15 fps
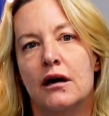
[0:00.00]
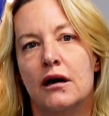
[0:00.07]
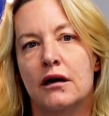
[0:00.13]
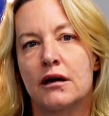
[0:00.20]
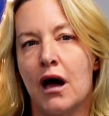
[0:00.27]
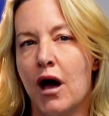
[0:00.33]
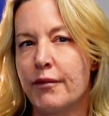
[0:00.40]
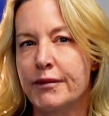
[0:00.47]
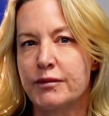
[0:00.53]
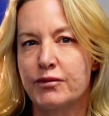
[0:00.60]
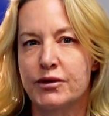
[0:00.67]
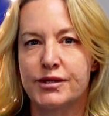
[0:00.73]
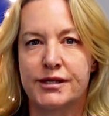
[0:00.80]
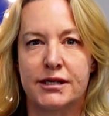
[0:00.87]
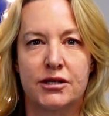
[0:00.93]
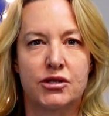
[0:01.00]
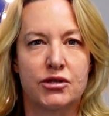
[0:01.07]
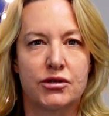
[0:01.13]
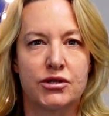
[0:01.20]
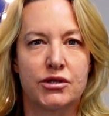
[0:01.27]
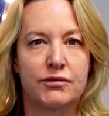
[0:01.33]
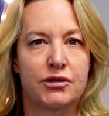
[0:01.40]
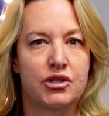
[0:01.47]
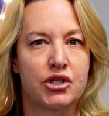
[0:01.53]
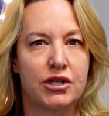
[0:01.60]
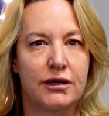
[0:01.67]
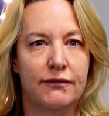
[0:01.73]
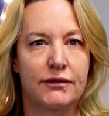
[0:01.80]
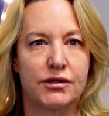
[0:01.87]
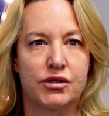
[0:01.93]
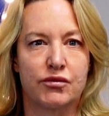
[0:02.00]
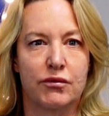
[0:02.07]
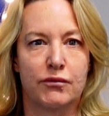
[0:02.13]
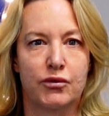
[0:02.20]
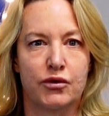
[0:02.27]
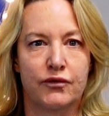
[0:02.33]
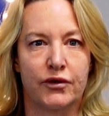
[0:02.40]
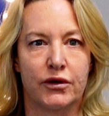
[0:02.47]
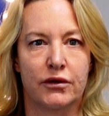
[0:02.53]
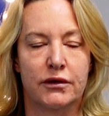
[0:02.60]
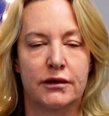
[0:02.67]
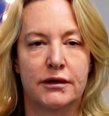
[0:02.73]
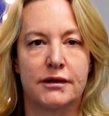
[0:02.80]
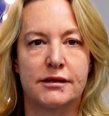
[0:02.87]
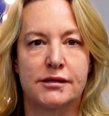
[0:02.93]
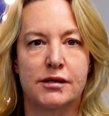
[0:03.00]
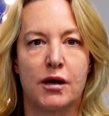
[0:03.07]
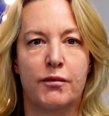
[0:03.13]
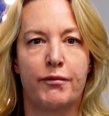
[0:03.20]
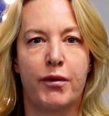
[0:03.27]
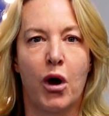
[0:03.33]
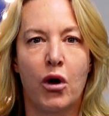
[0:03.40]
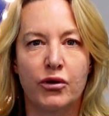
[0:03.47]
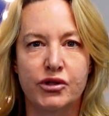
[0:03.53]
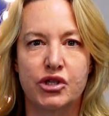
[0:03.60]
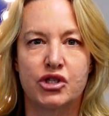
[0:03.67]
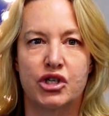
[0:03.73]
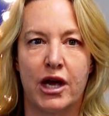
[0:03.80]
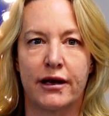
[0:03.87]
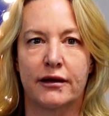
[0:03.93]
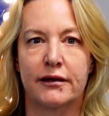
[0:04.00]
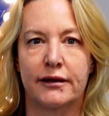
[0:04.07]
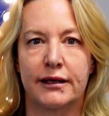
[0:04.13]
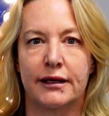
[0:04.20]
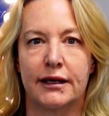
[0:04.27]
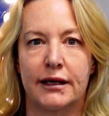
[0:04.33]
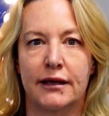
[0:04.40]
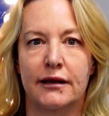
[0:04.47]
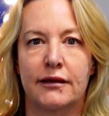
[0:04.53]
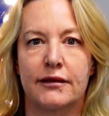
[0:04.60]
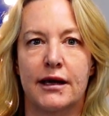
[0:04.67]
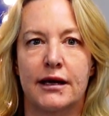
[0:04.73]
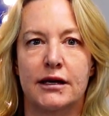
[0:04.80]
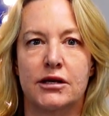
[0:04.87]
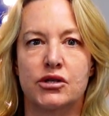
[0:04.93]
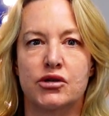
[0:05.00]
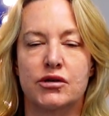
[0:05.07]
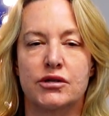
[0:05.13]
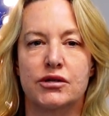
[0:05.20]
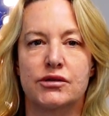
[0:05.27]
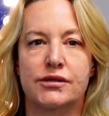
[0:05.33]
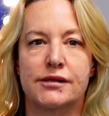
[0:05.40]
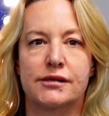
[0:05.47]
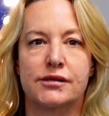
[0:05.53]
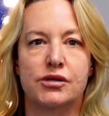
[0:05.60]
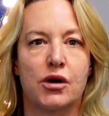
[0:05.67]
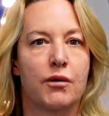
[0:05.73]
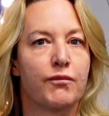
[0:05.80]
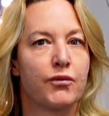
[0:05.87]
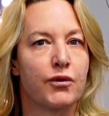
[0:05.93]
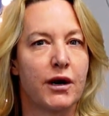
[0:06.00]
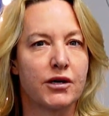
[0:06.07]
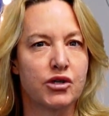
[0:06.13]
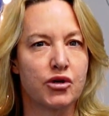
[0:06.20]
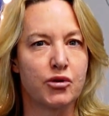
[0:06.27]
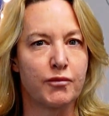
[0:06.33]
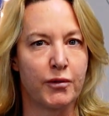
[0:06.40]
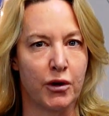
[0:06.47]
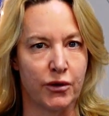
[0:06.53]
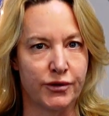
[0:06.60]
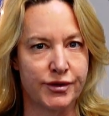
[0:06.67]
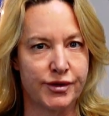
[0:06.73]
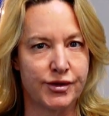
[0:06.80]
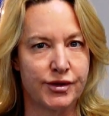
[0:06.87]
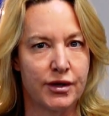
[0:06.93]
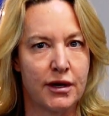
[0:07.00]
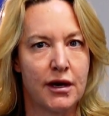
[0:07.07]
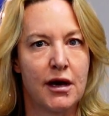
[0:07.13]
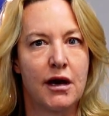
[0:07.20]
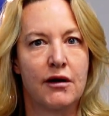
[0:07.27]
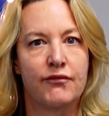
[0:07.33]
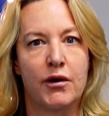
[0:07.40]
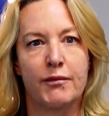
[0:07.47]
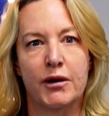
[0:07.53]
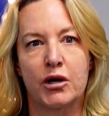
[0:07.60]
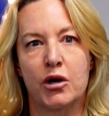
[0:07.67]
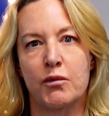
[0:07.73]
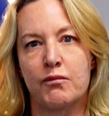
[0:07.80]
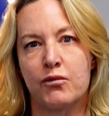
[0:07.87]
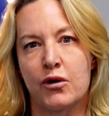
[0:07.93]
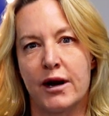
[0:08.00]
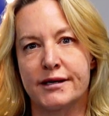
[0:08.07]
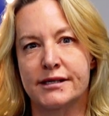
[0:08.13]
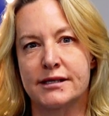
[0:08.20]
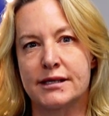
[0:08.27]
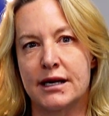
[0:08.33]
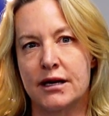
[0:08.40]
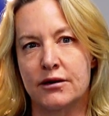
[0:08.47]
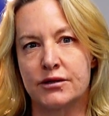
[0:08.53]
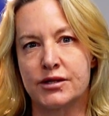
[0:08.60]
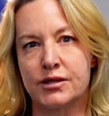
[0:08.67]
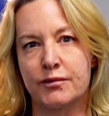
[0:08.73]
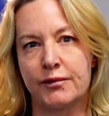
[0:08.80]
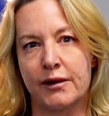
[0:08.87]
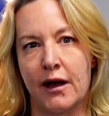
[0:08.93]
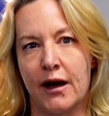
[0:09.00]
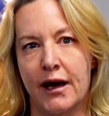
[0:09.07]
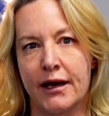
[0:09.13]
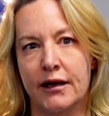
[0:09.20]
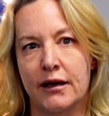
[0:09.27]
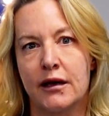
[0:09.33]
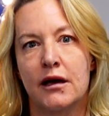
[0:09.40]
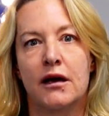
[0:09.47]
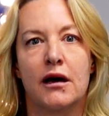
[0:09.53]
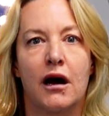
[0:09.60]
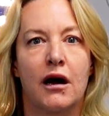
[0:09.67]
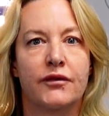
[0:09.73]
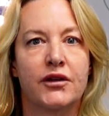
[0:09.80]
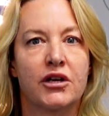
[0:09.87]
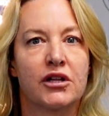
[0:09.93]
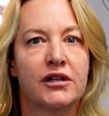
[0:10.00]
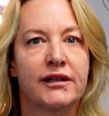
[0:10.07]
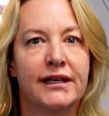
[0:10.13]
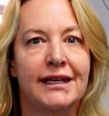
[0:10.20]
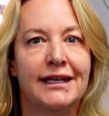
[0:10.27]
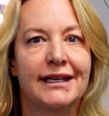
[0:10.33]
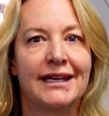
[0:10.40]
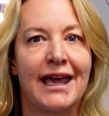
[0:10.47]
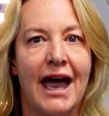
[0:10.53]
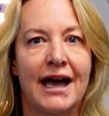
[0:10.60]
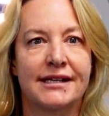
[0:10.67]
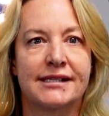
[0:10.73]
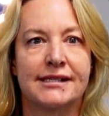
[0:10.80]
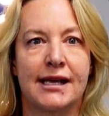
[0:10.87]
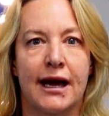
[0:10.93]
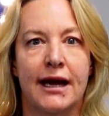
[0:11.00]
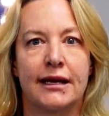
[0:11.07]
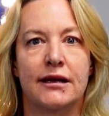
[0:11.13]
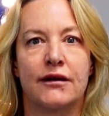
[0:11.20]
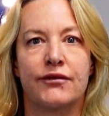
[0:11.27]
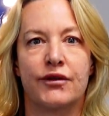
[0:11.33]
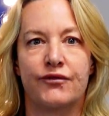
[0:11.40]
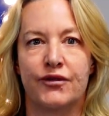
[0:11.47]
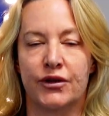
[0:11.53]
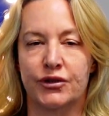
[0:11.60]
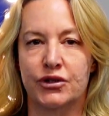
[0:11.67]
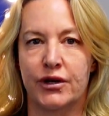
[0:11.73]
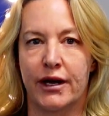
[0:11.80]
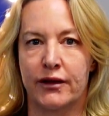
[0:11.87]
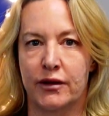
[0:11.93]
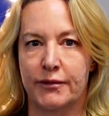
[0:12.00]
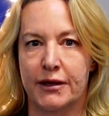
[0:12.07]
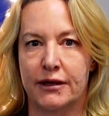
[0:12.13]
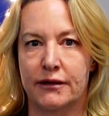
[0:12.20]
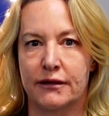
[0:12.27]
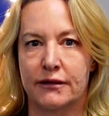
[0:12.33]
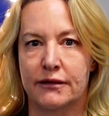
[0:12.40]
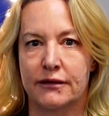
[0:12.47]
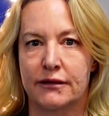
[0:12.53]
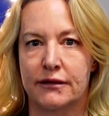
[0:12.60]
A common procedure to achieve this removal is a pulse jet cleaning that introduces a pressure pulse from a compressed air supply on the clean gas side of a filter element.